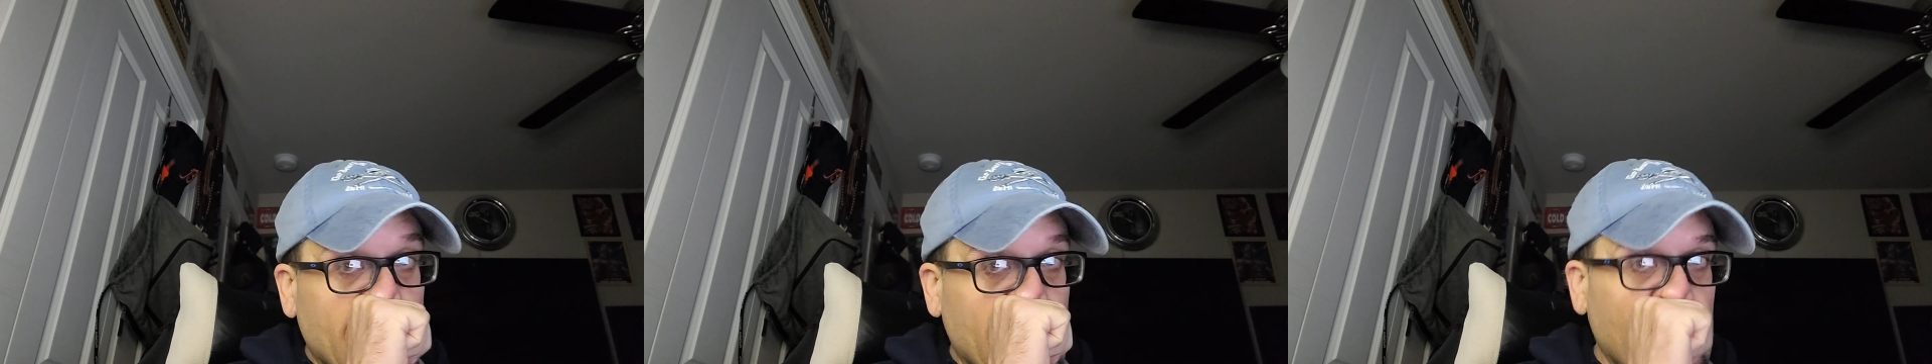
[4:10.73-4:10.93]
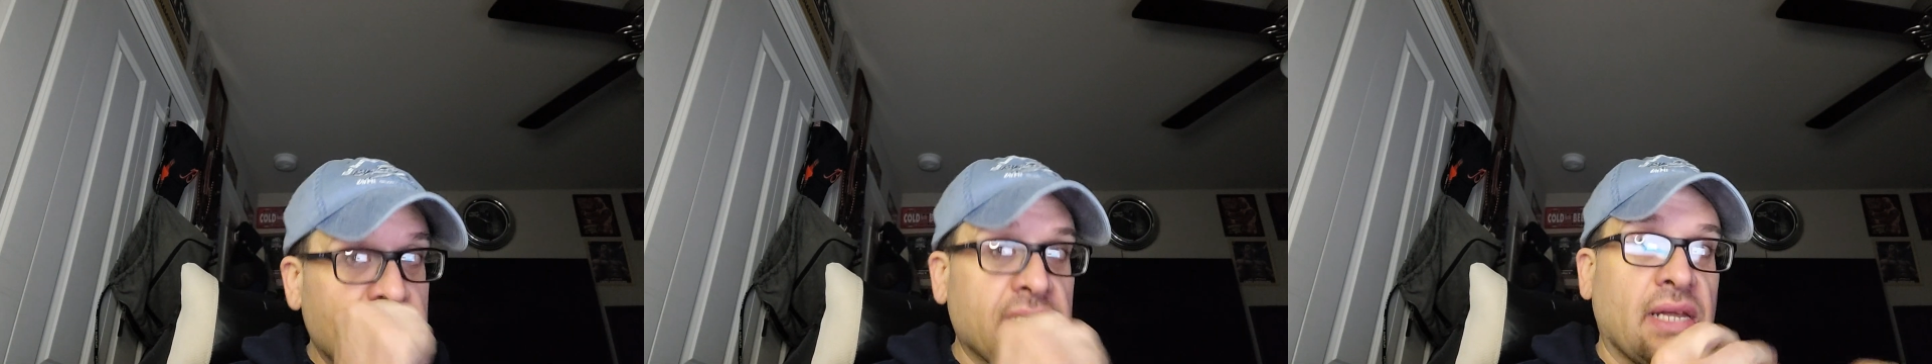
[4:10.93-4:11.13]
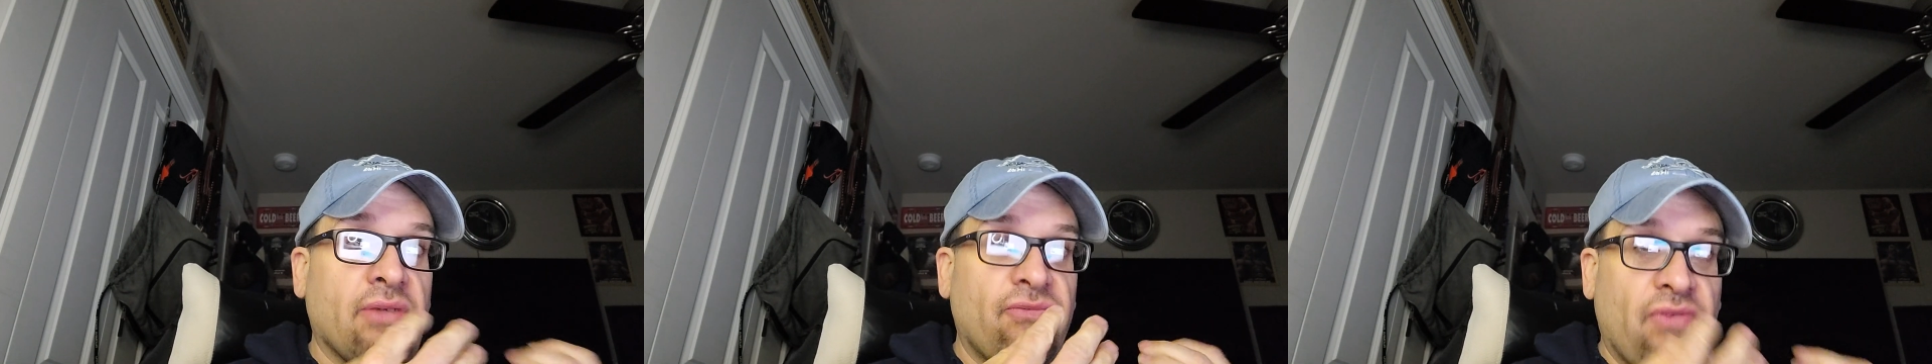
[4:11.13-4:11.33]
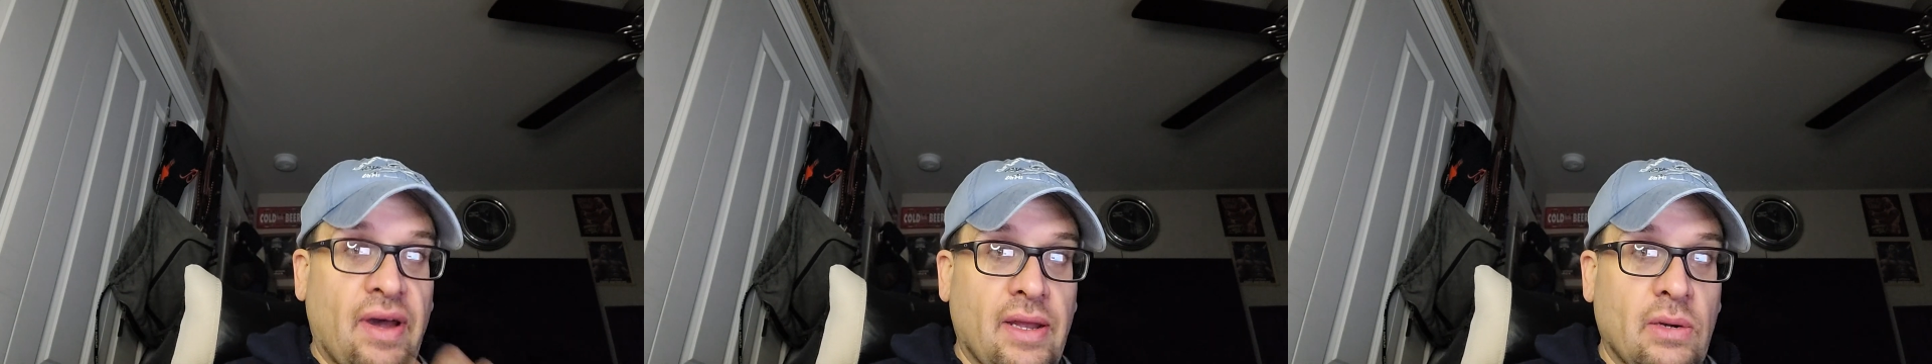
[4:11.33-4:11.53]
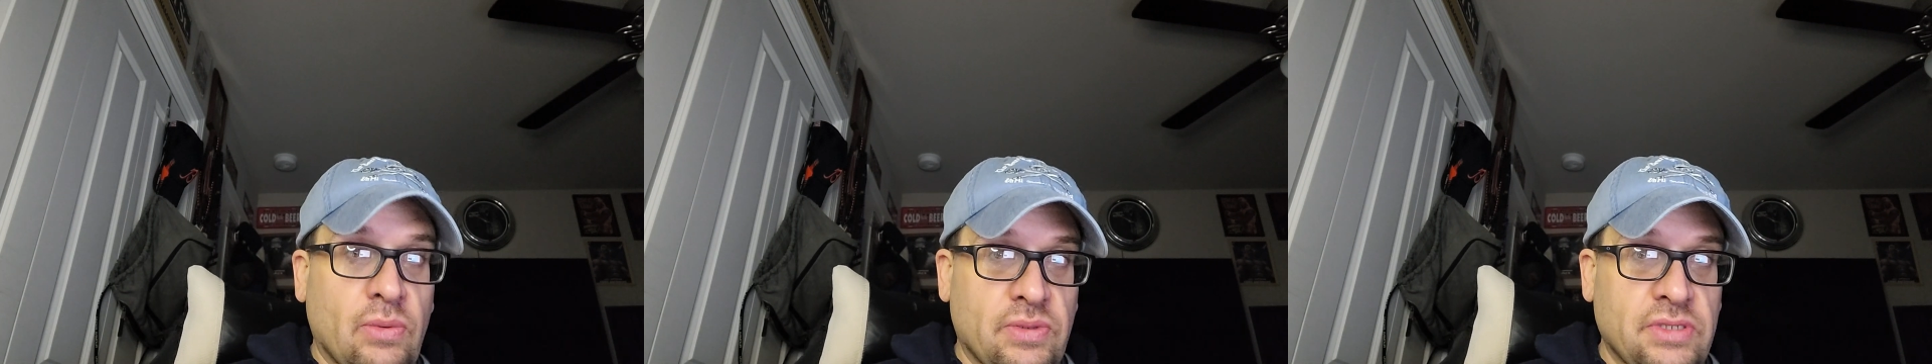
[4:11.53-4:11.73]
he's on
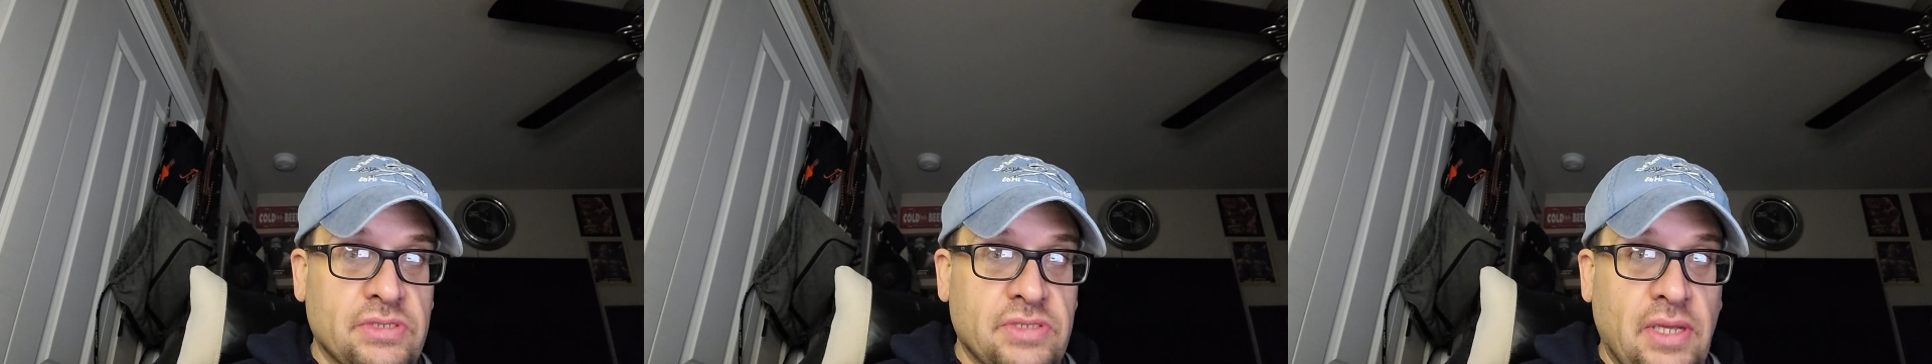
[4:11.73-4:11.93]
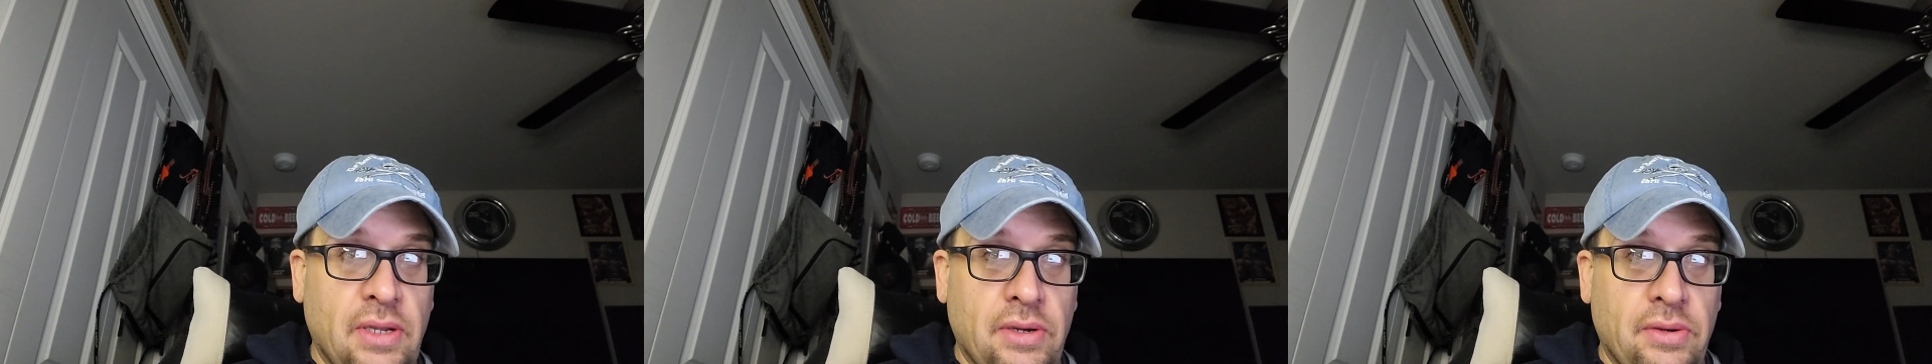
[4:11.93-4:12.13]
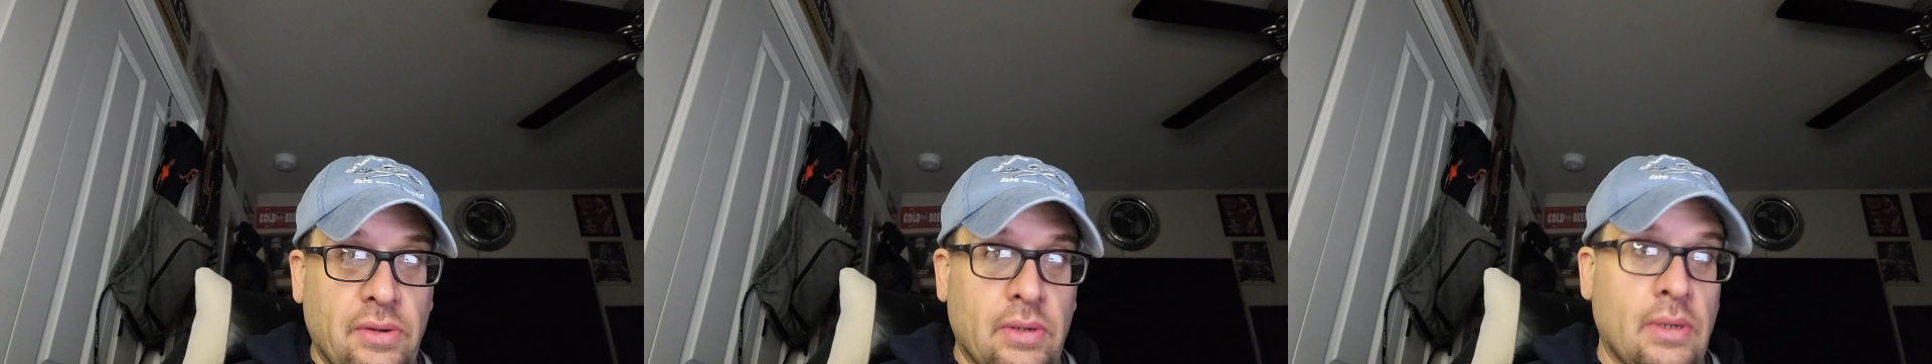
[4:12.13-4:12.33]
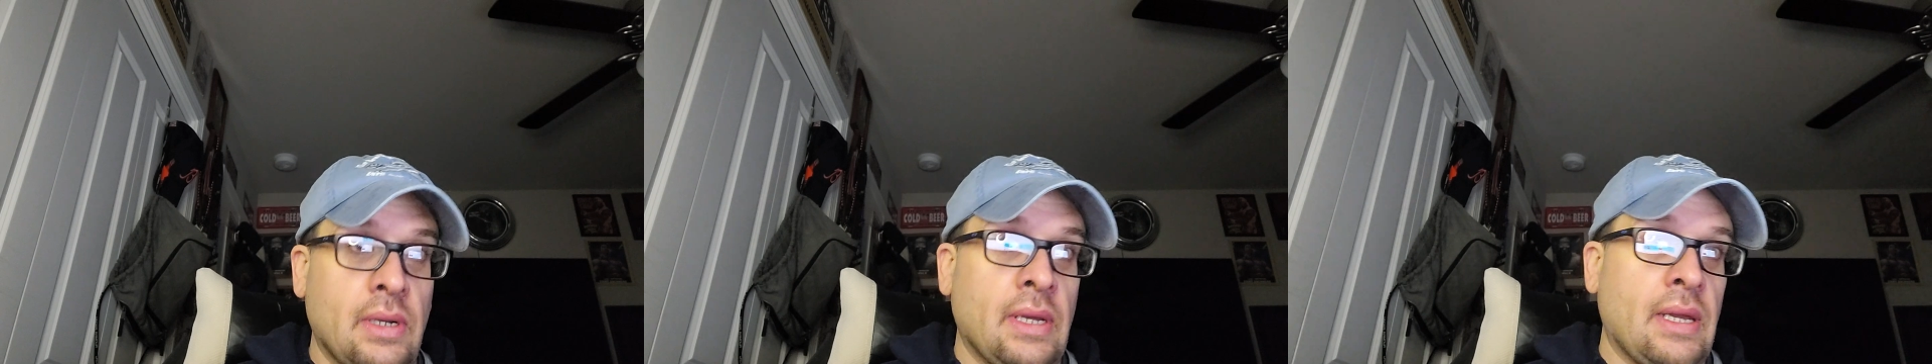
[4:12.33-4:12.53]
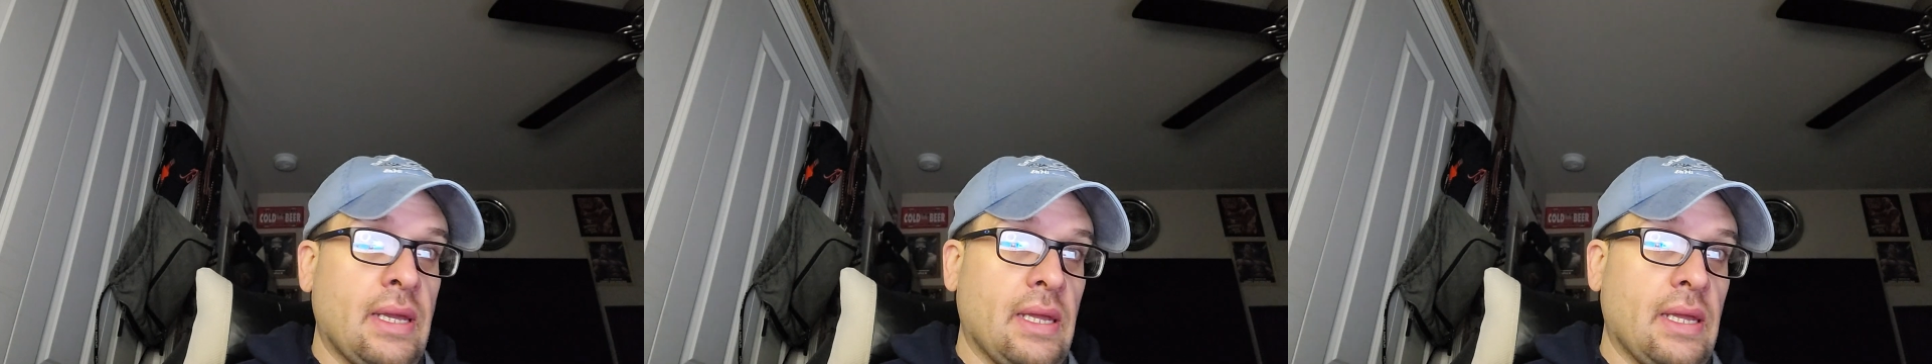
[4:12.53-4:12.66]
fire with his character,